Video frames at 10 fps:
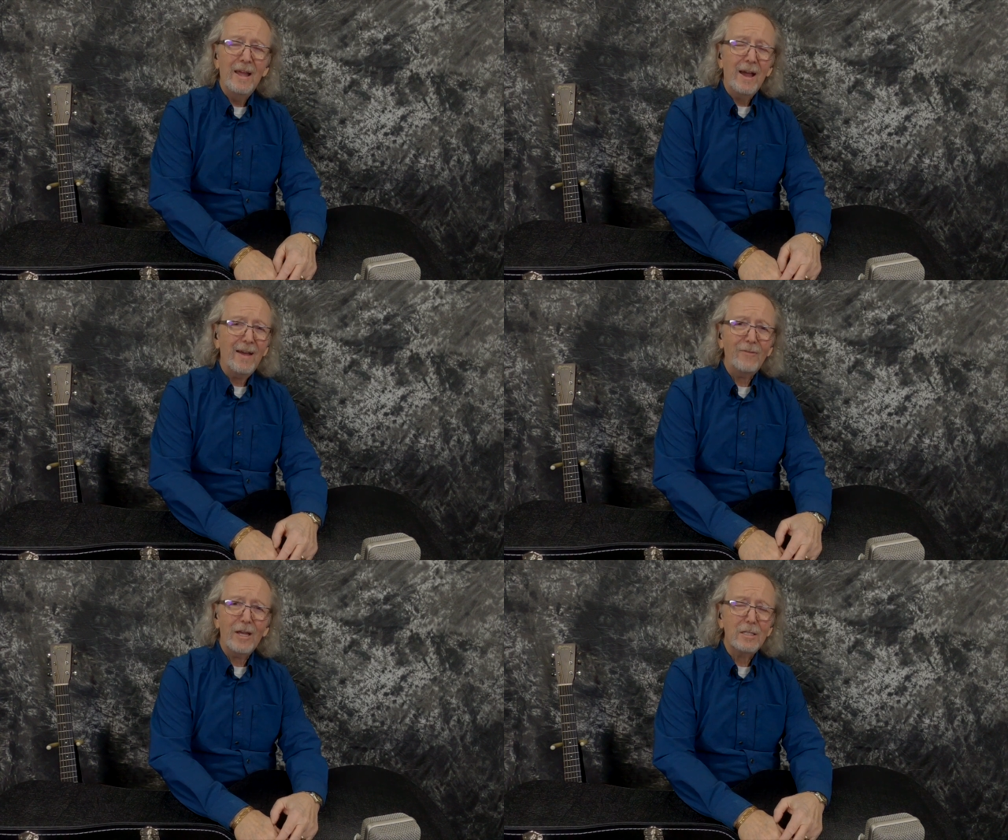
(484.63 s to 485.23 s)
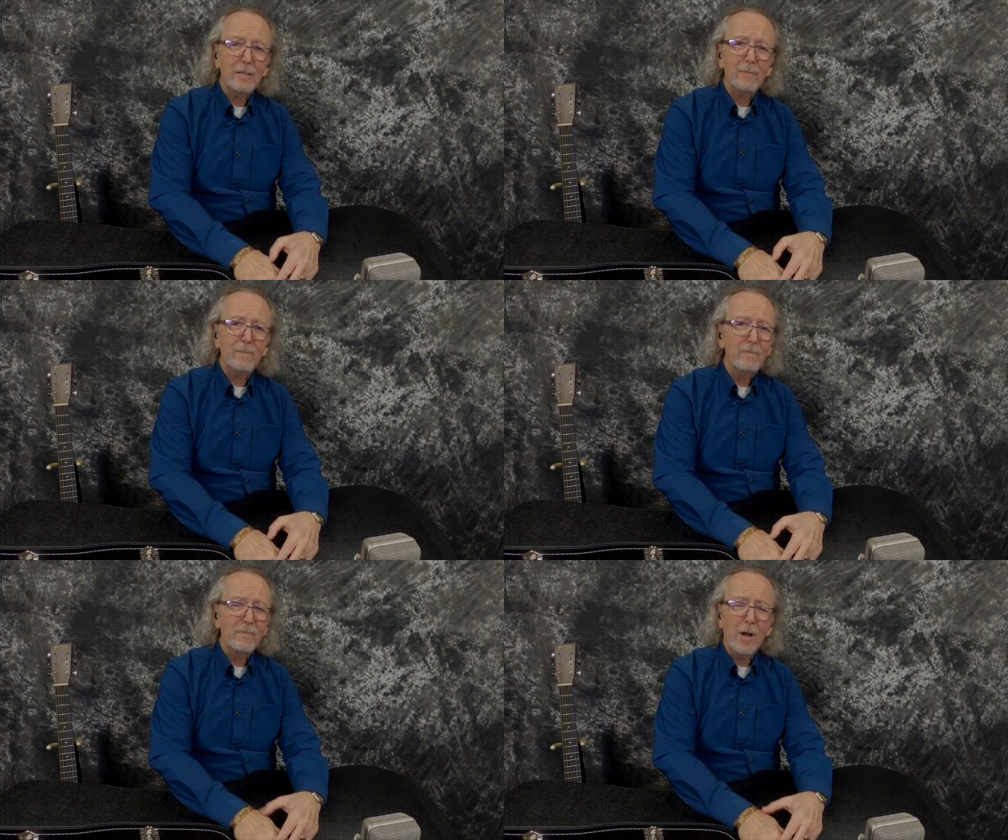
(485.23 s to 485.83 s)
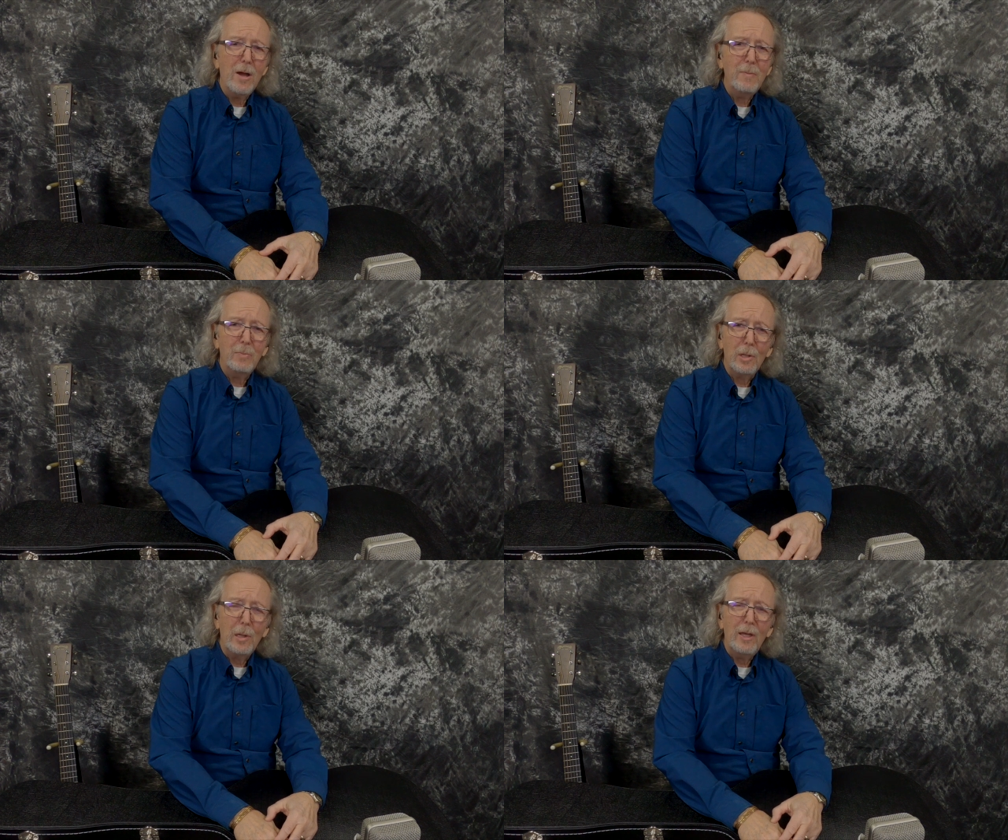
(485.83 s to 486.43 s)
I've got some
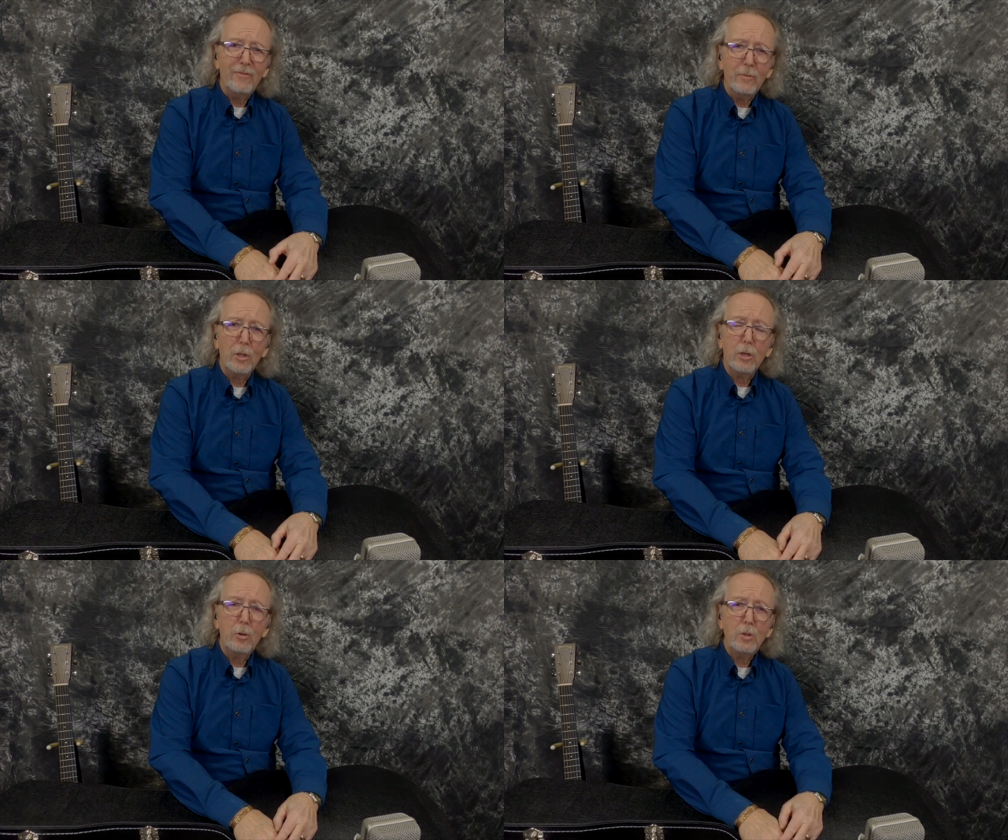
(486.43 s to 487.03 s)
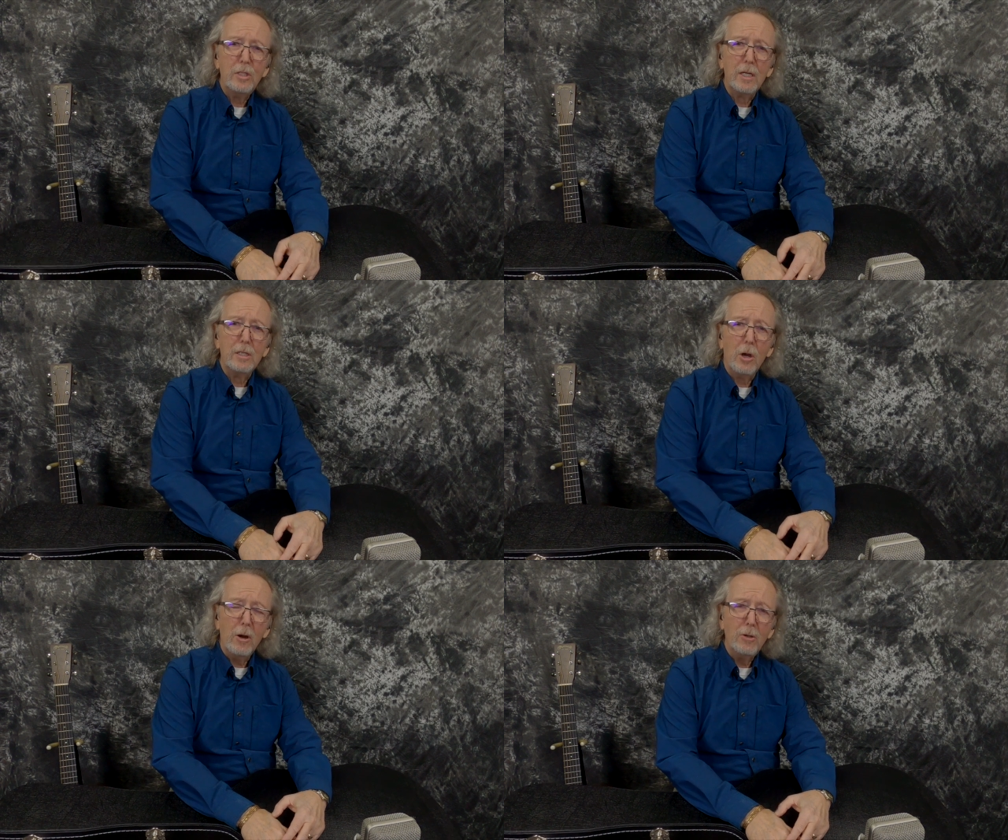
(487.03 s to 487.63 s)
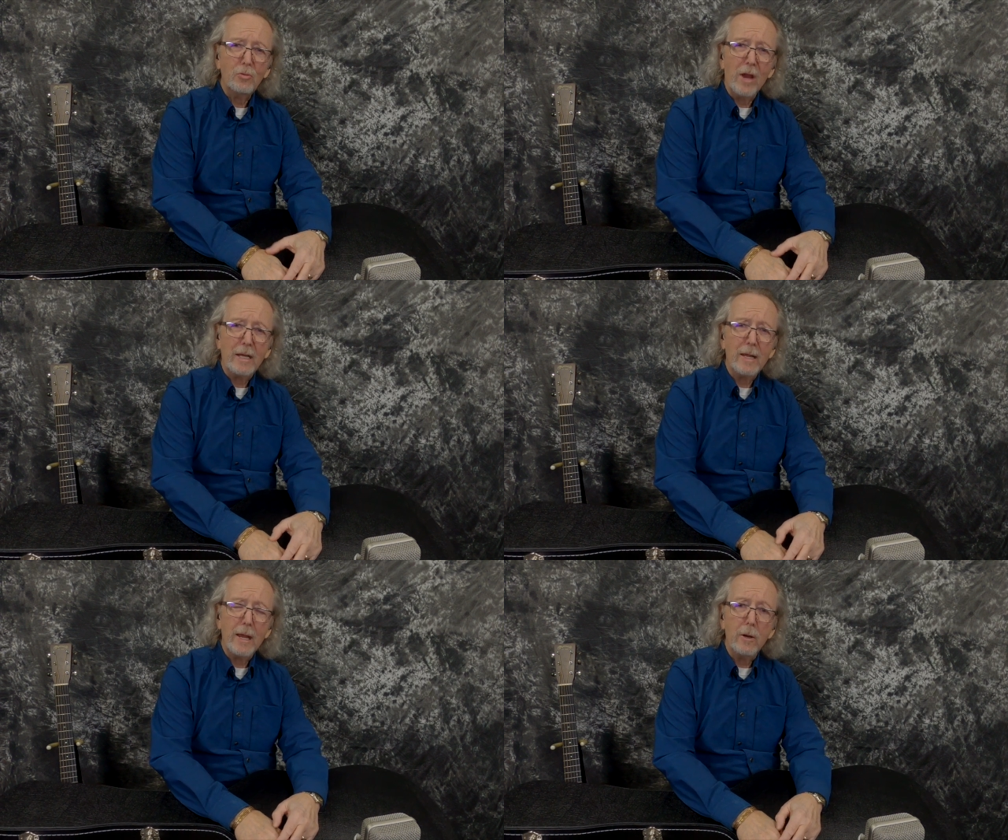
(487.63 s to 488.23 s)
unbelievable acoustic guitars
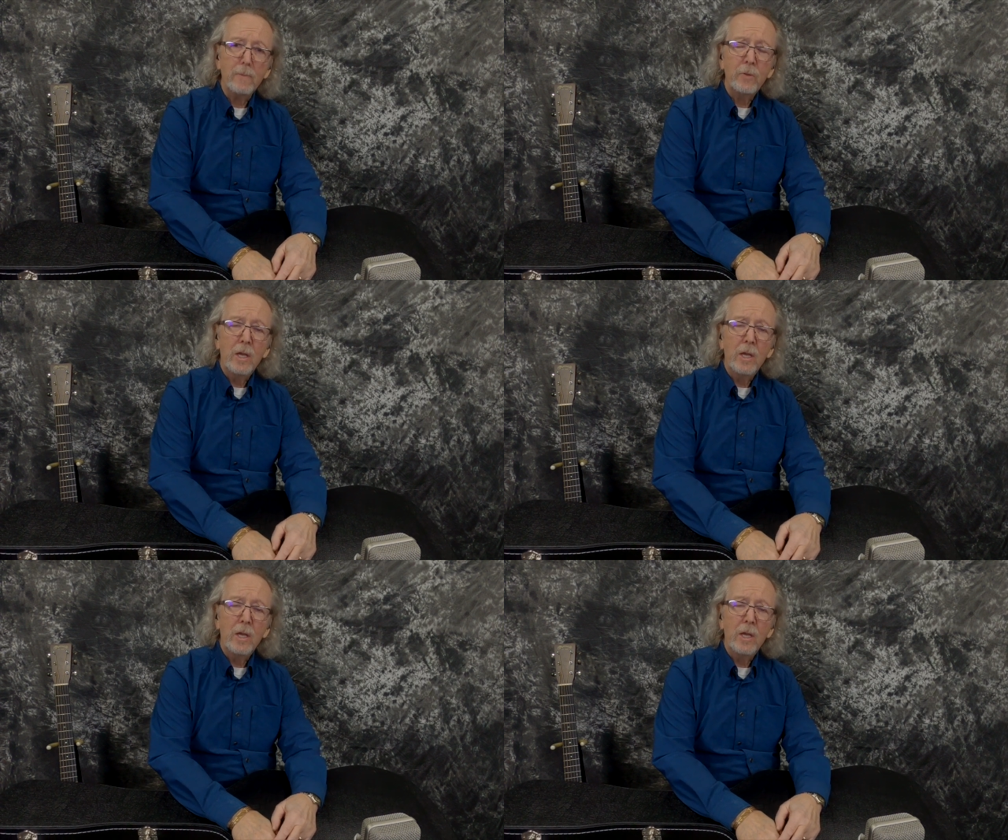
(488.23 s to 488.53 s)
right now.